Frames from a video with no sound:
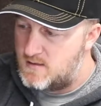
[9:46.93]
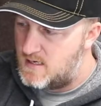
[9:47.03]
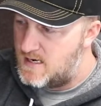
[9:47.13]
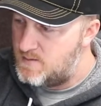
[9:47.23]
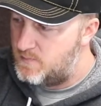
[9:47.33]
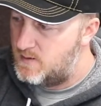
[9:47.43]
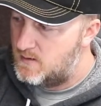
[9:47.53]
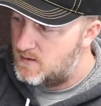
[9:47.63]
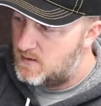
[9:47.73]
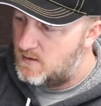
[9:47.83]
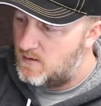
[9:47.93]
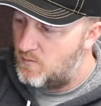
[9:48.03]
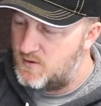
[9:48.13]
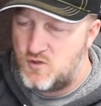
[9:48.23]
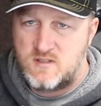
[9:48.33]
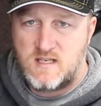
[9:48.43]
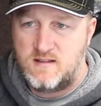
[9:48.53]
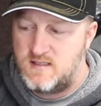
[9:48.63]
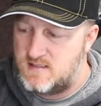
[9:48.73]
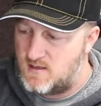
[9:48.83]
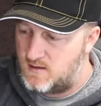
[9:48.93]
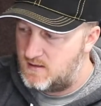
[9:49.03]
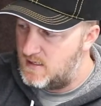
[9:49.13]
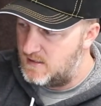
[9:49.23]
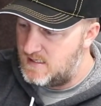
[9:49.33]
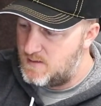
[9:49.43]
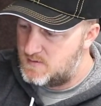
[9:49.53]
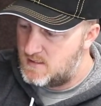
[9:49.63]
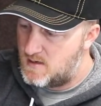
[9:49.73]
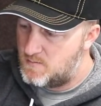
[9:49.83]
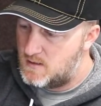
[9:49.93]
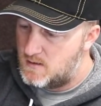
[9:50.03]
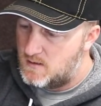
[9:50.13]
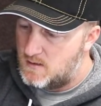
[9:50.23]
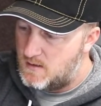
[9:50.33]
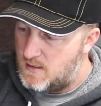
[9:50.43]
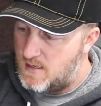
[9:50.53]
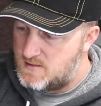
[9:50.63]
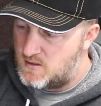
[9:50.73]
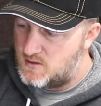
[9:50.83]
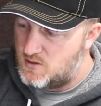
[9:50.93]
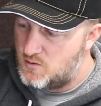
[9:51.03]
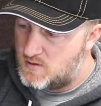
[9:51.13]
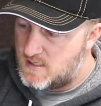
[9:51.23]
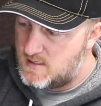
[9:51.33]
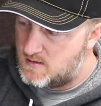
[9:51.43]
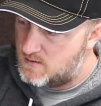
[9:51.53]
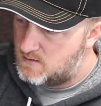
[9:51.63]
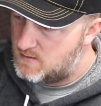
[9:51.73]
type. Once you set these, it keeps them. It has your 2D